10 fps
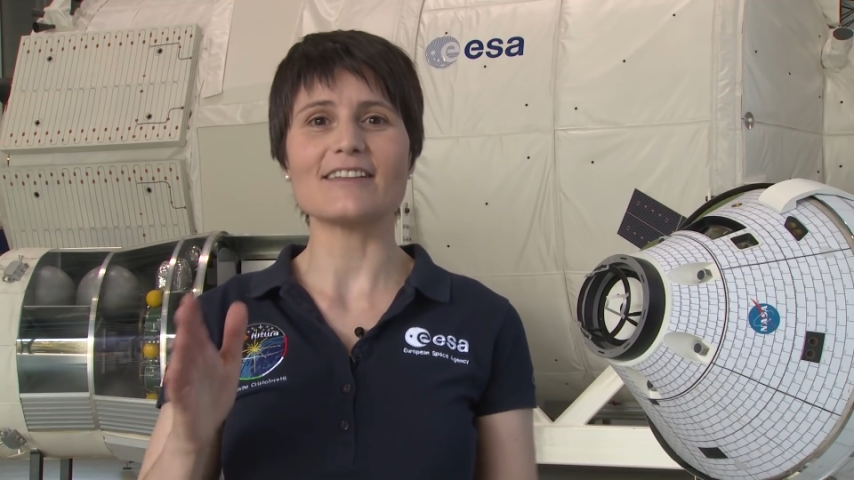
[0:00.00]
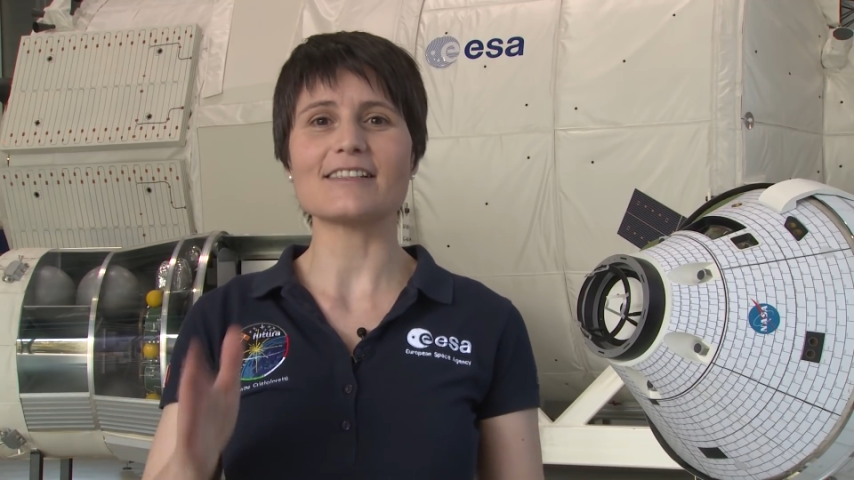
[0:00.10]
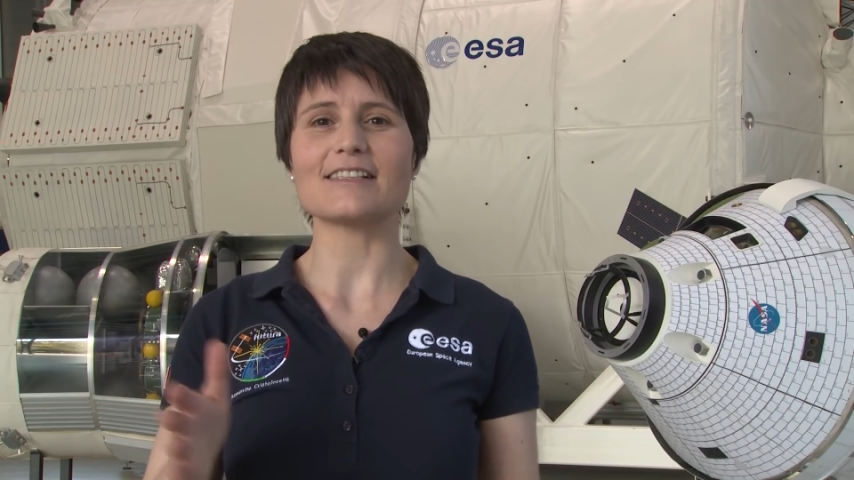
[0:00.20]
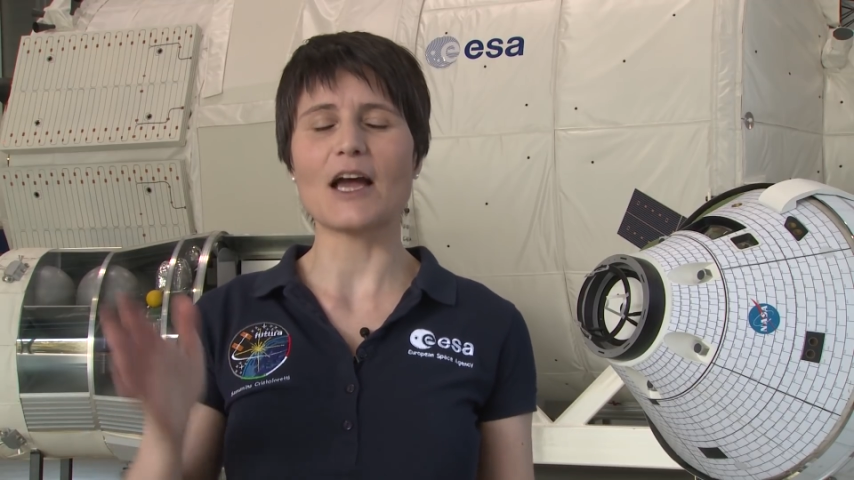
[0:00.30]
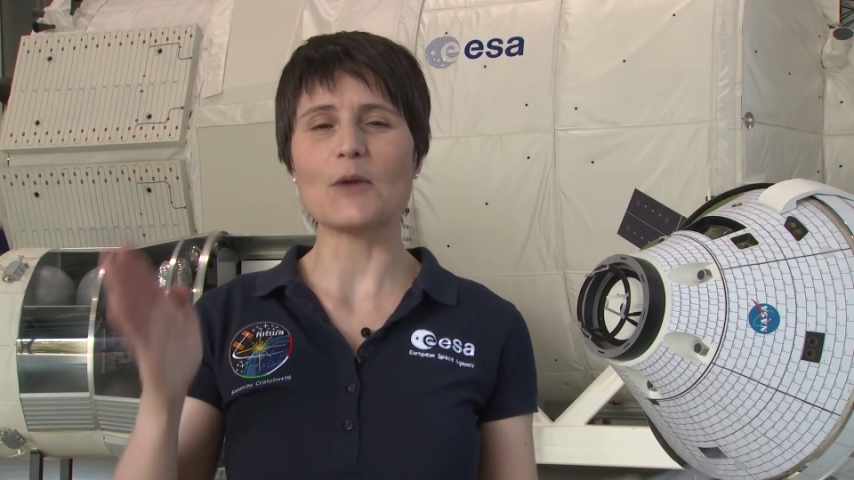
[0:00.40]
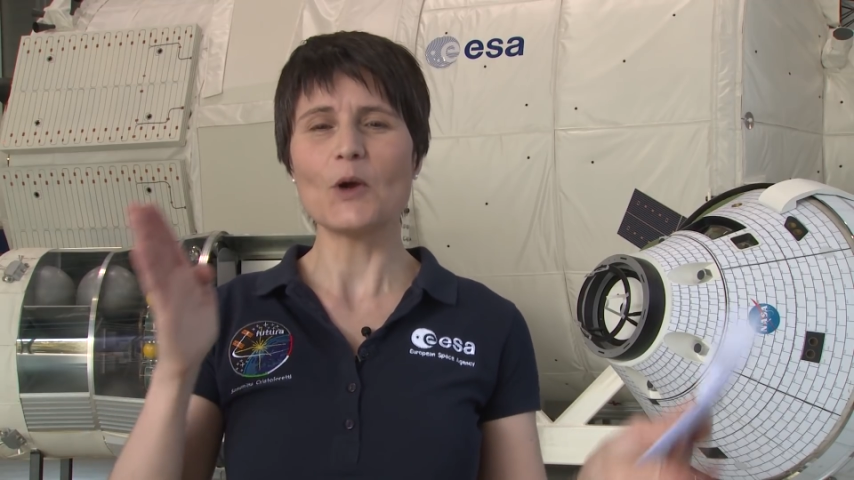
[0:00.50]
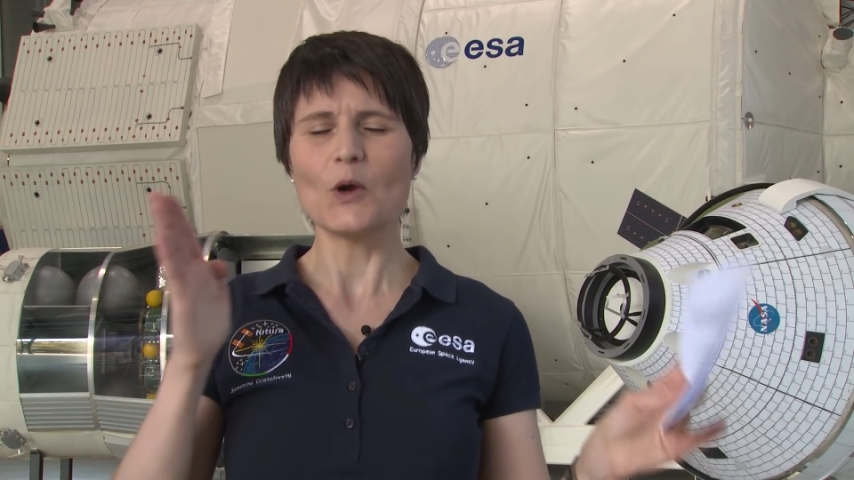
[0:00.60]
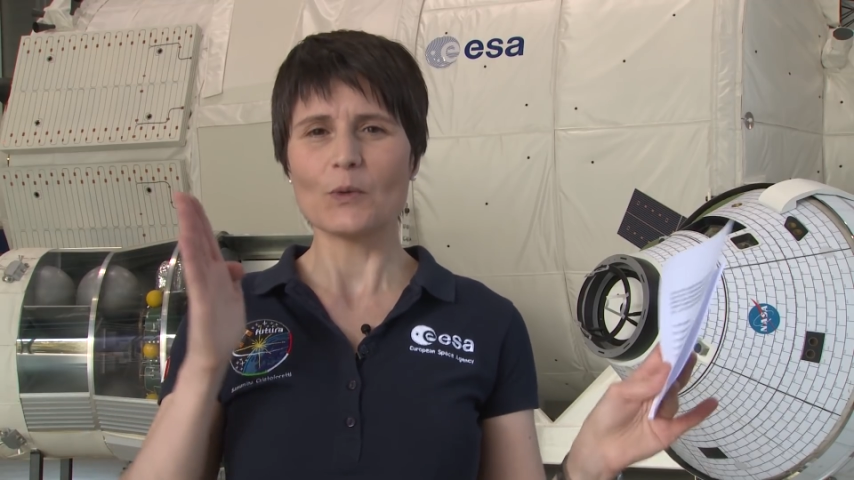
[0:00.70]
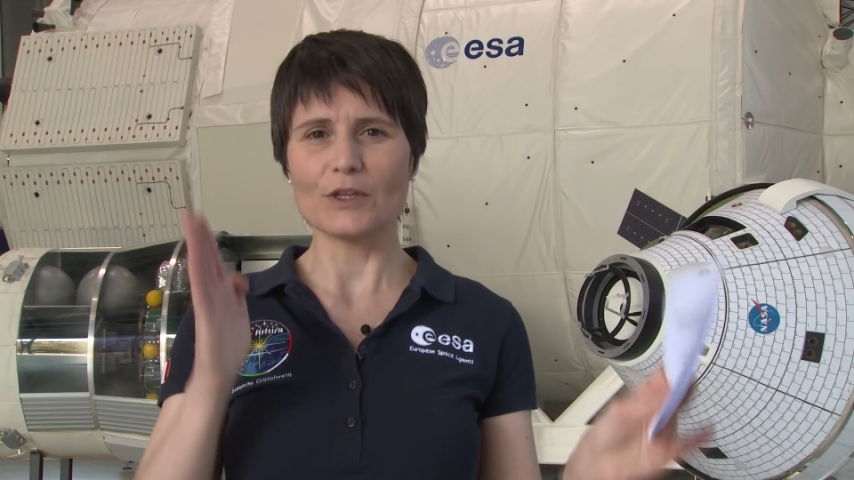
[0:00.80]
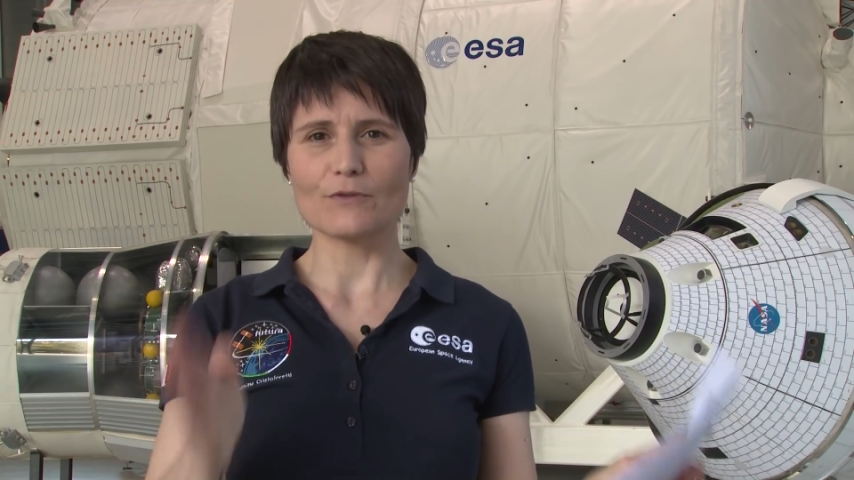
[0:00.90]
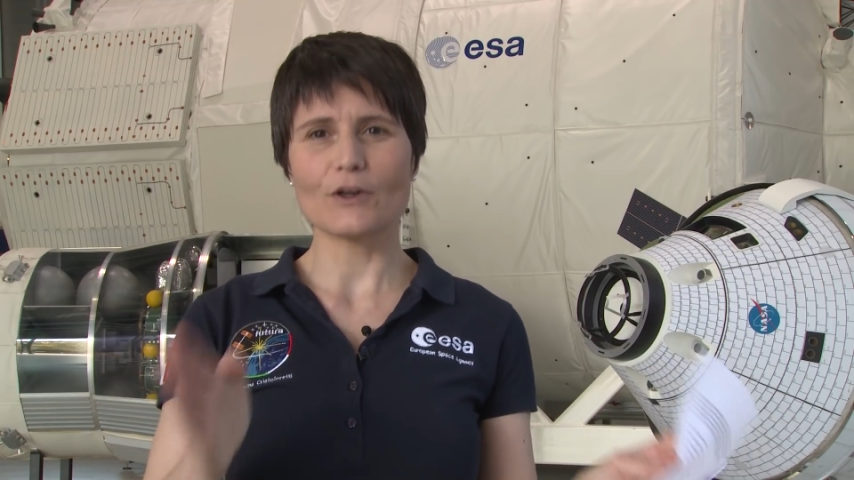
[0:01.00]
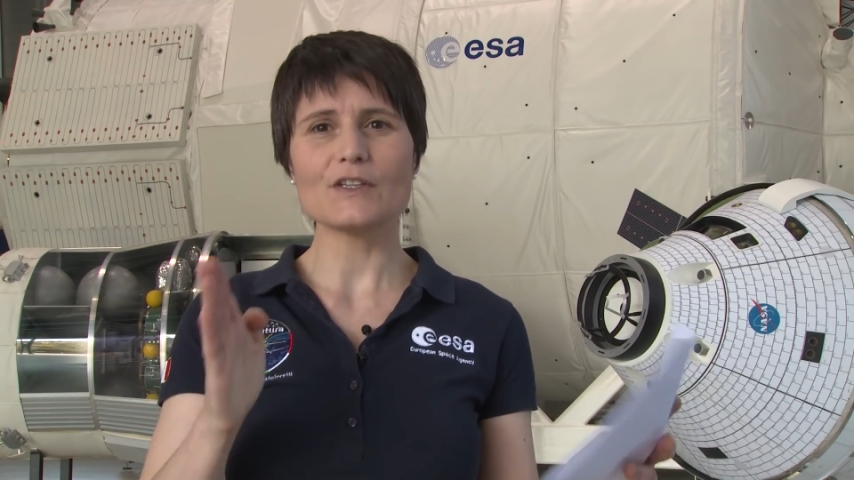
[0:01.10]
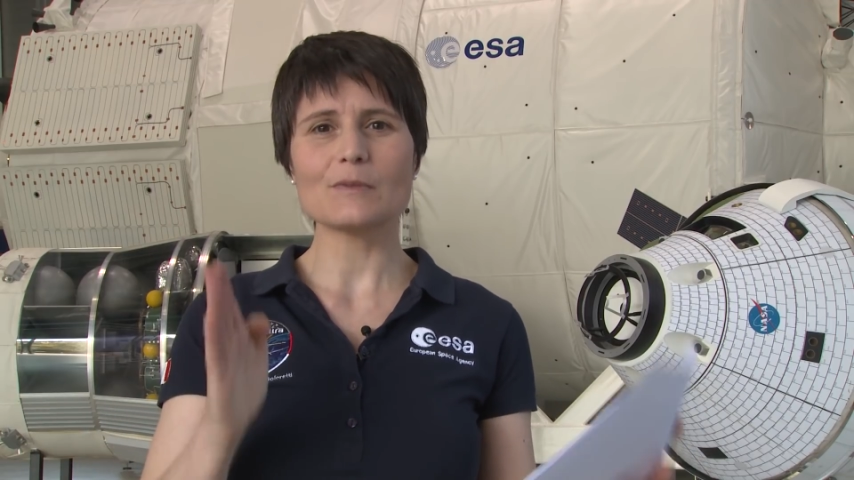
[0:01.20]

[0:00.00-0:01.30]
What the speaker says: this time with the very